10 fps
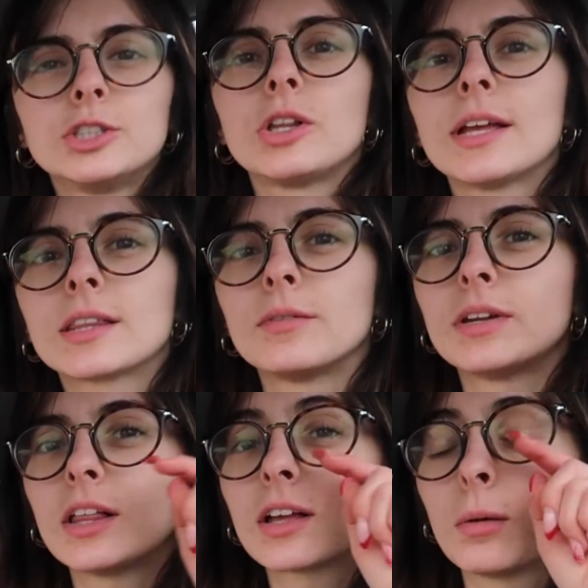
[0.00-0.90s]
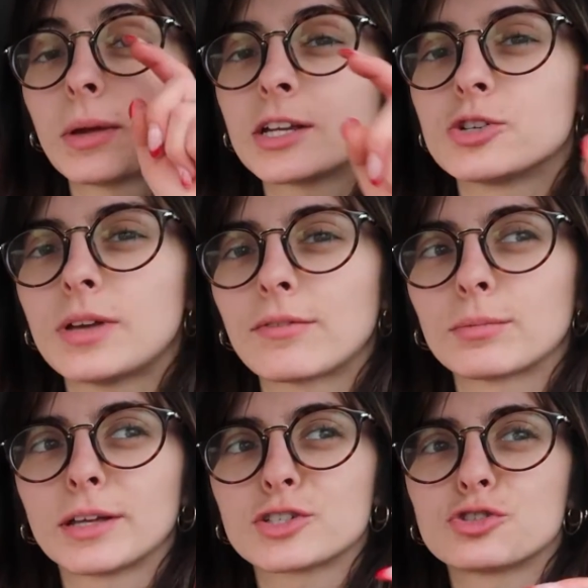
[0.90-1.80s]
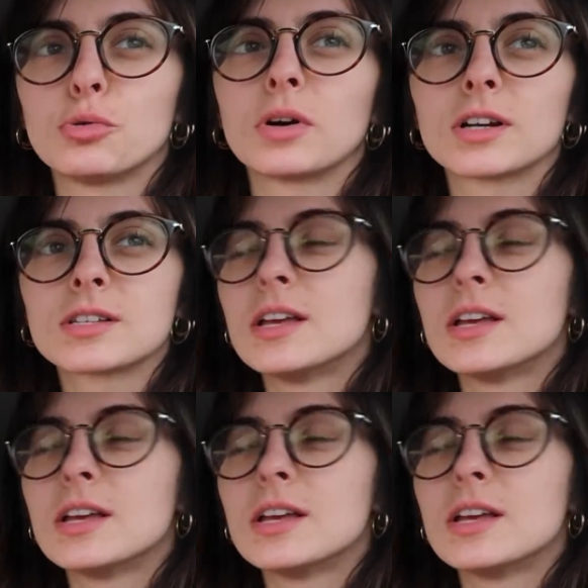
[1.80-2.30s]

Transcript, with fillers: You know, like the vanilla cupcakes you get from like stores.